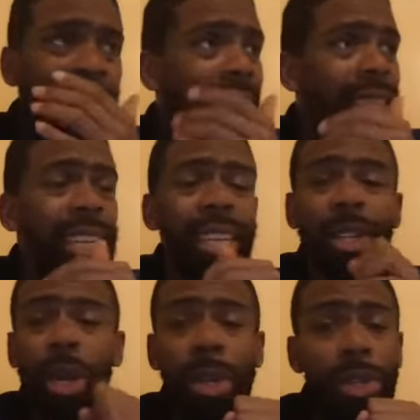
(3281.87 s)
I tell you,
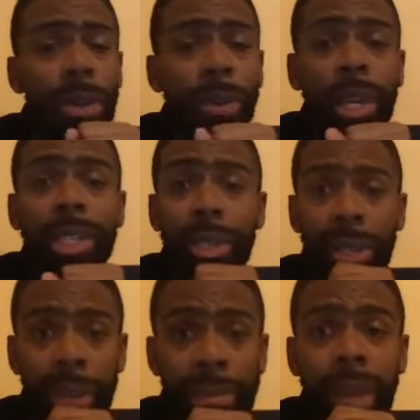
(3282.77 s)
you know, these corporations are
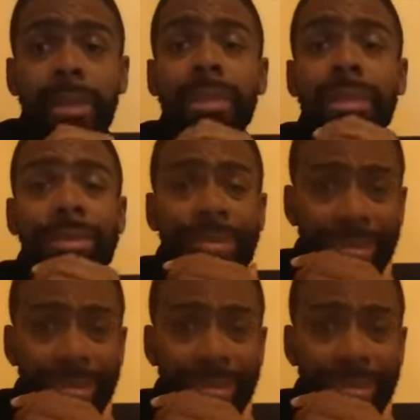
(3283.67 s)
something else.